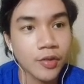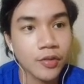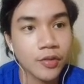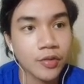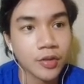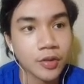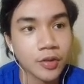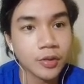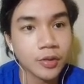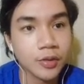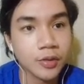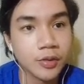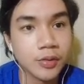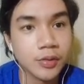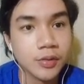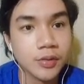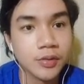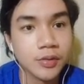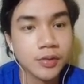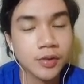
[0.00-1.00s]

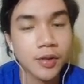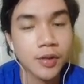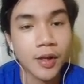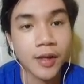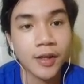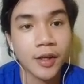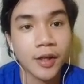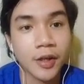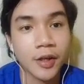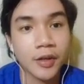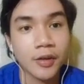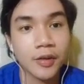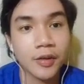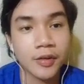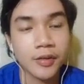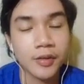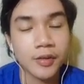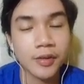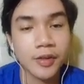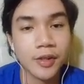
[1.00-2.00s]
So,
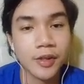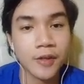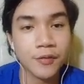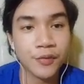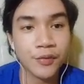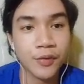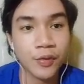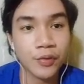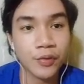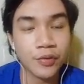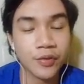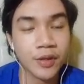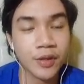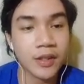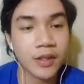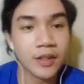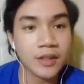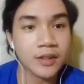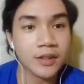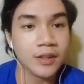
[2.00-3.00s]
if you
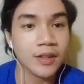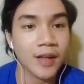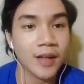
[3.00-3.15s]
still